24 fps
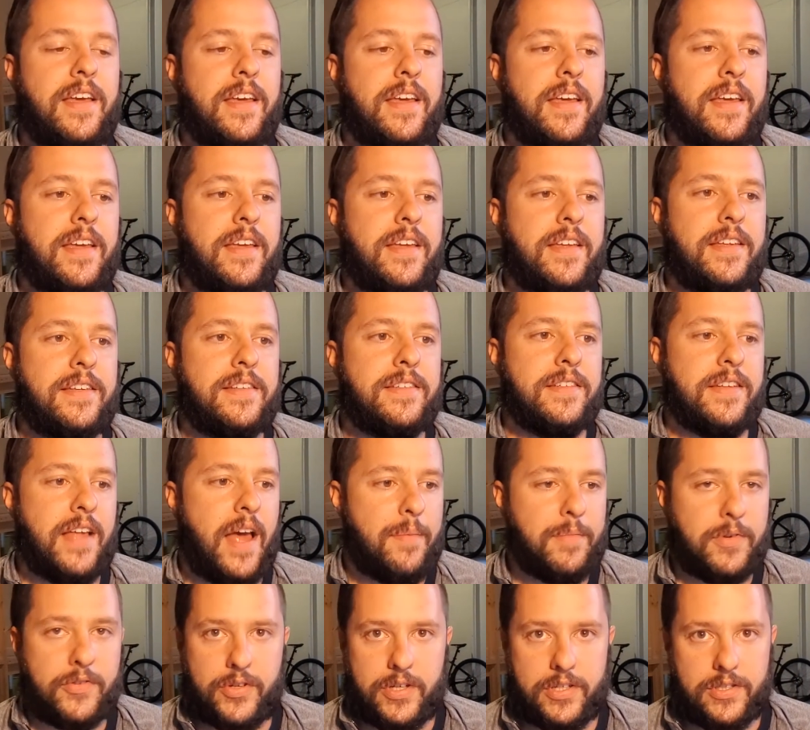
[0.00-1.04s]
is
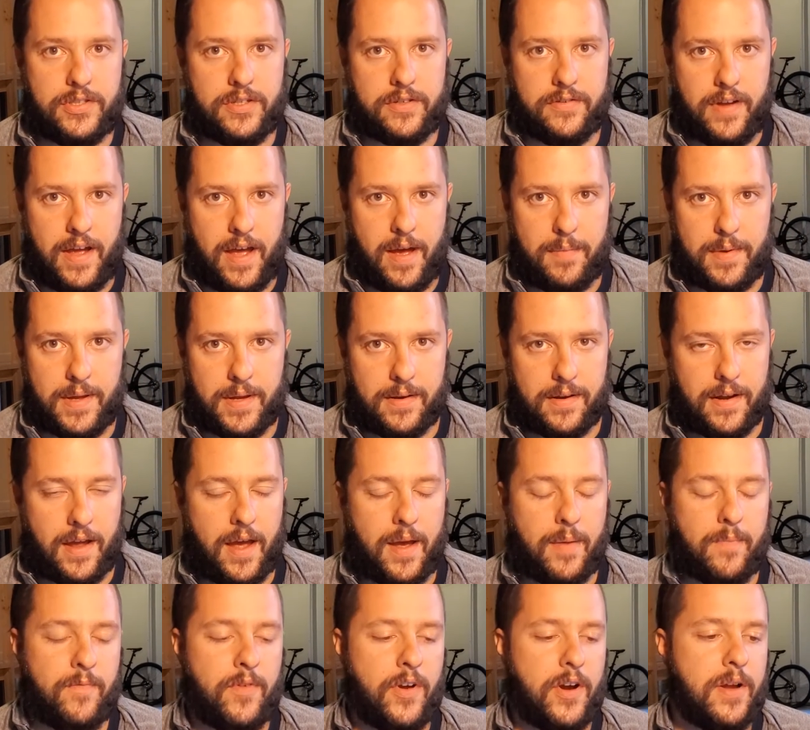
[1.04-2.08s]
I'm a creature of habit.
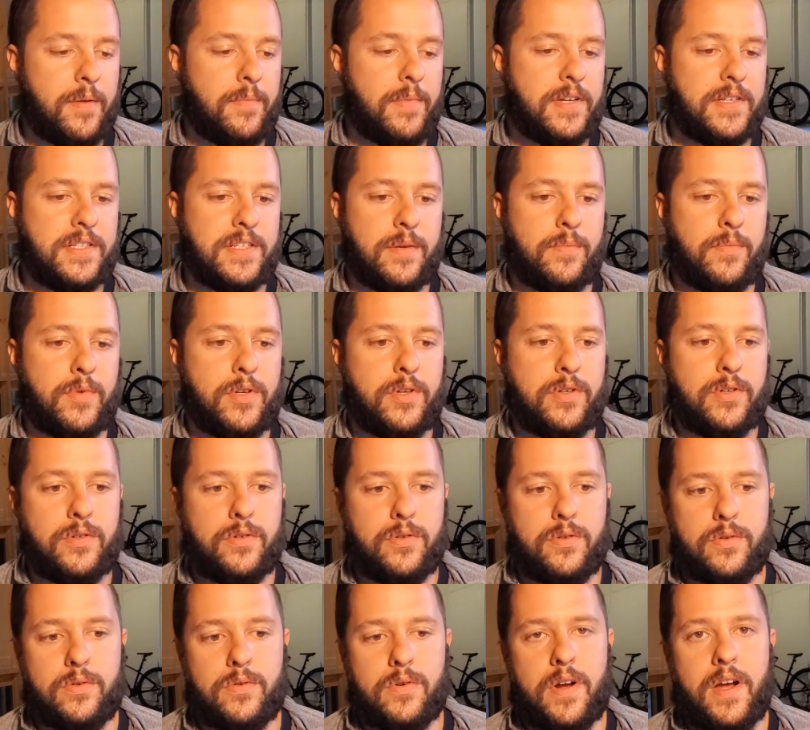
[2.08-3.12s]
I'm very much someone
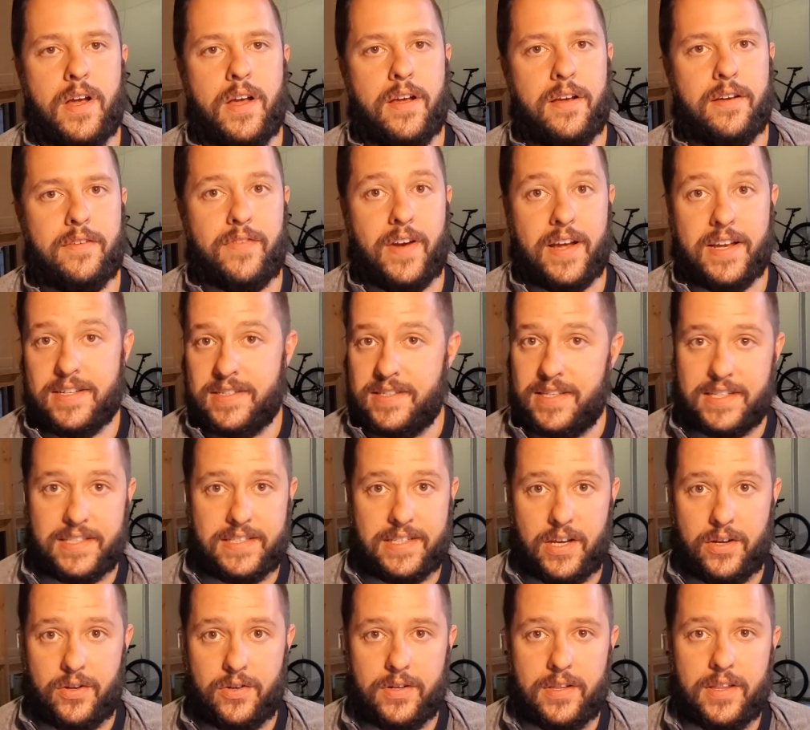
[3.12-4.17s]
who finds
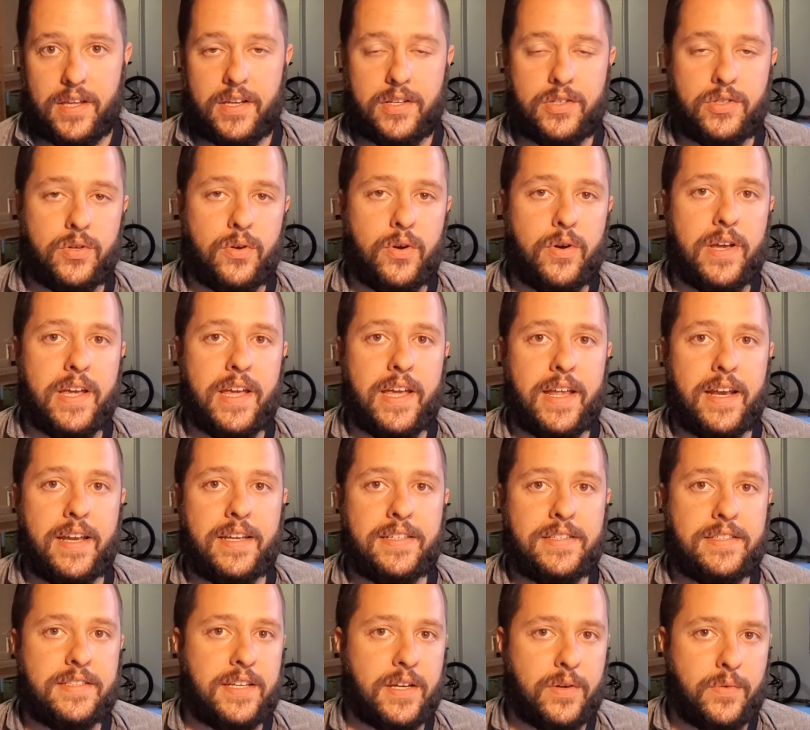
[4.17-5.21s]
things that I really enjoy and
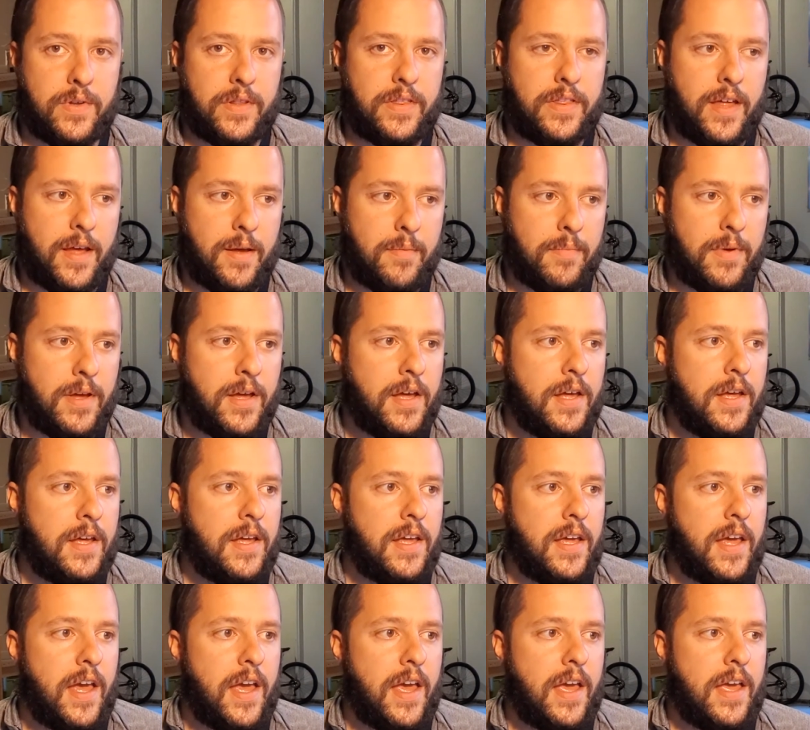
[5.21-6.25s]
I stick with them.
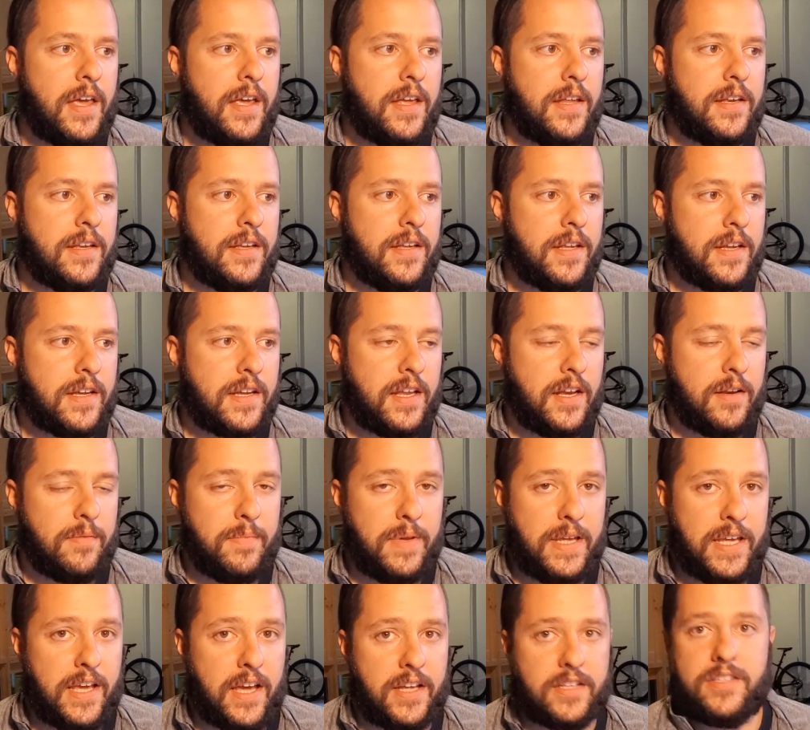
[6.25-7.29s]
And it can
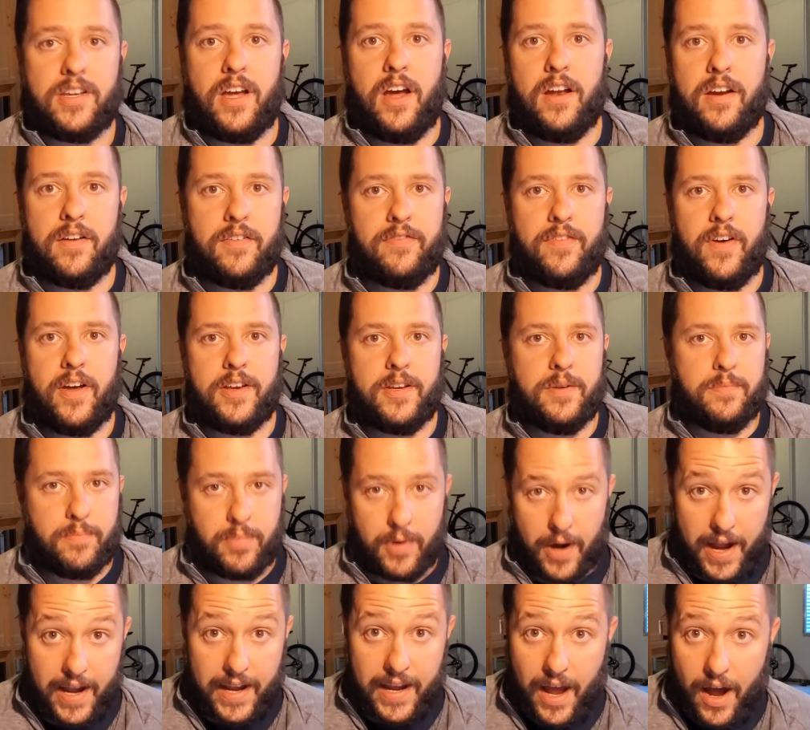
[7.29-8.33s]
be a ton of fun to
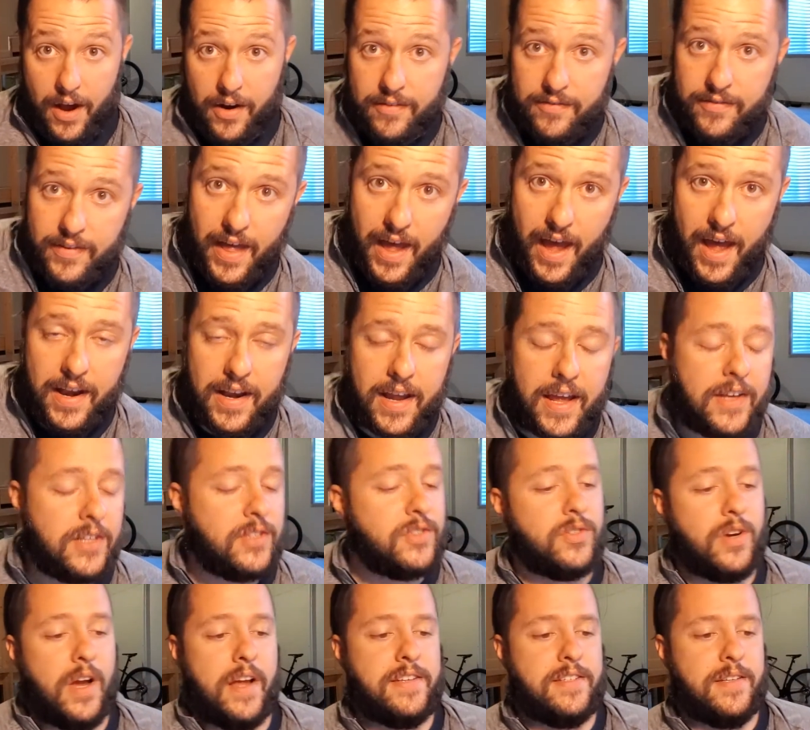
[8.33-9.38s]
break out of that
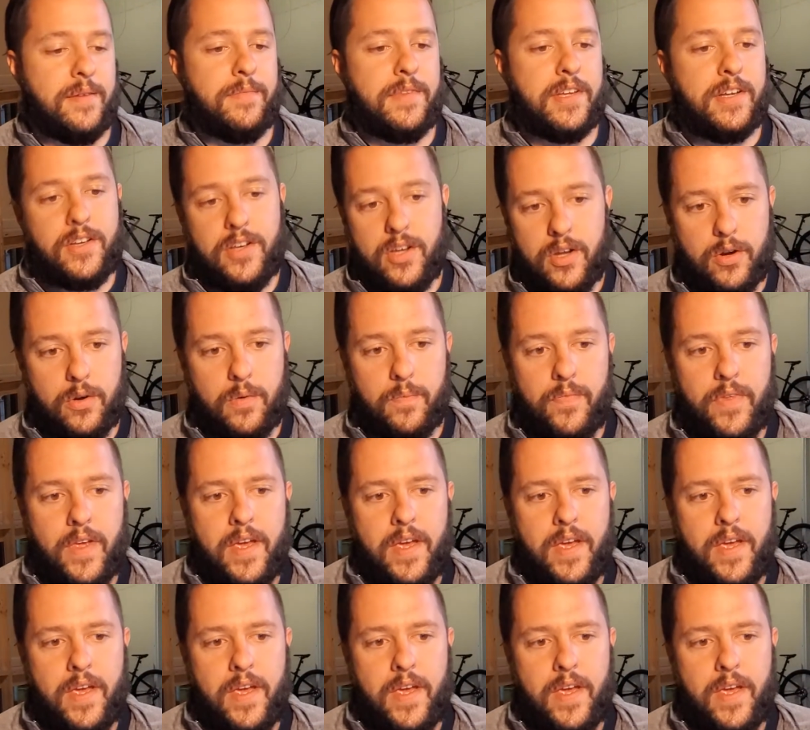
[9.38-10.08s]
and try something new.